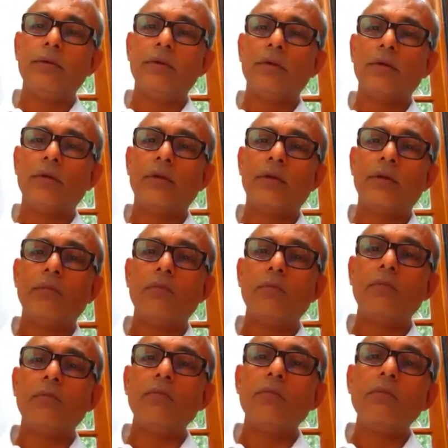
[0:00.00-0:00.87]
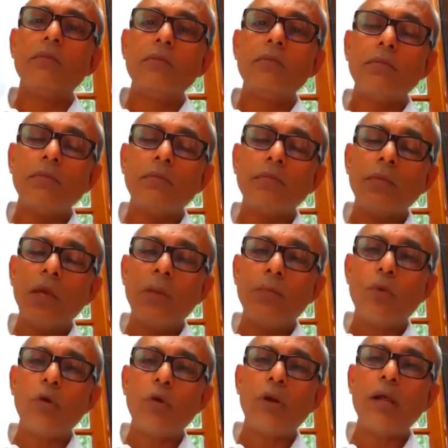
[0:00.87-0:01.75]
uh, he
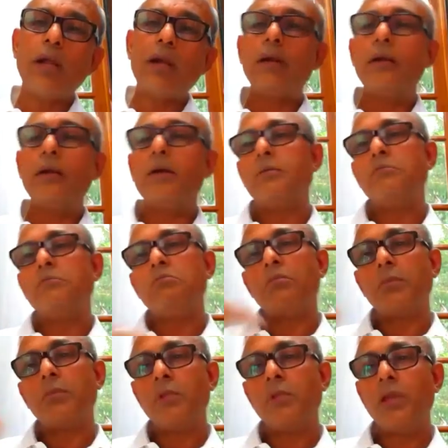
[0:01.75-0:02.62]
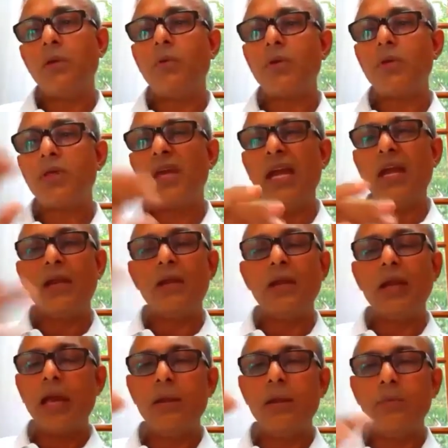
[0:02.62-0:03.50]
put it, there was eight
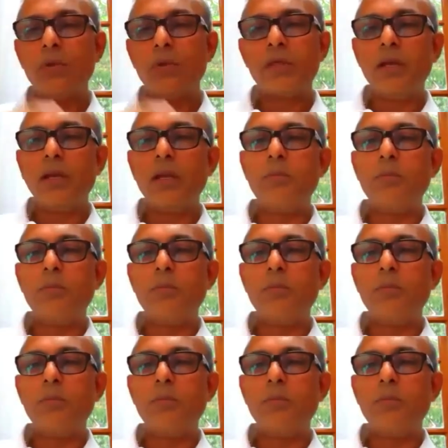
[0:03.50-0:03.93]
to nine percent